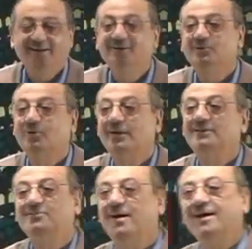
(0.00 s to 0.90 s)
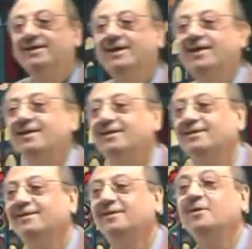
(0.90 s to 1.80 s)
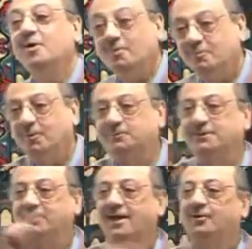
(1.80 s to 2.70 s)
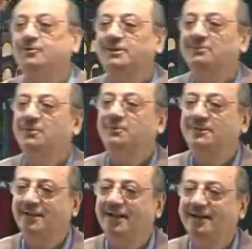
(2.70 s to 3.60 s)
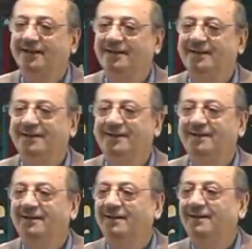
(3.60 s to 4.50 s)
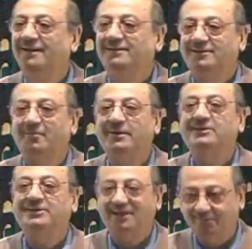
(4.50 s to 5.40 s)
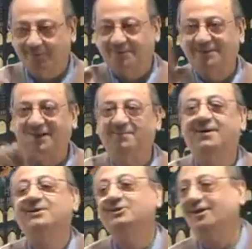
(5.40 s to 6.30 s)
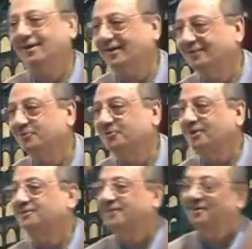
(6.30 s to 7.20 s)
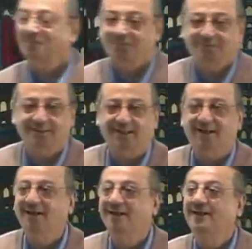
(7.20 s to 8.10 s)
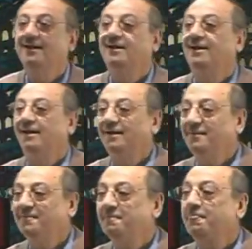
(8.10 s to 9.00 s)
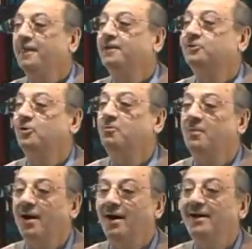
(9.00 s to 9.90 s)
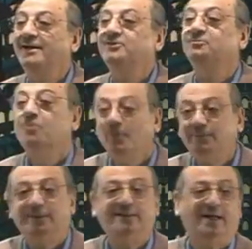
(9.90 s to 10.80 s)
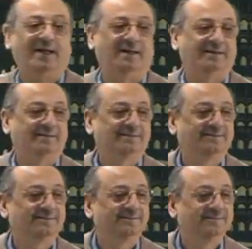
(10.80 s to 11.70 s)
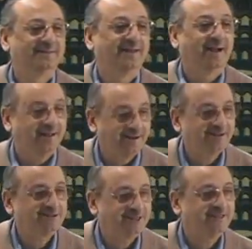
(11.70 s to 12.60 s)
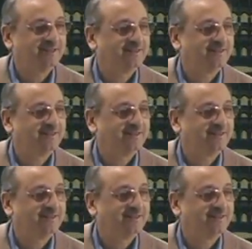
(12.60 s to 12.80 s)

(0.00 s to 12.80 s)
So what is ma here? Mubtada. Who said mubtada? Somebody said mubtada, mashallah. Nusrat said mubtada. So ma is mubtada. Allazi.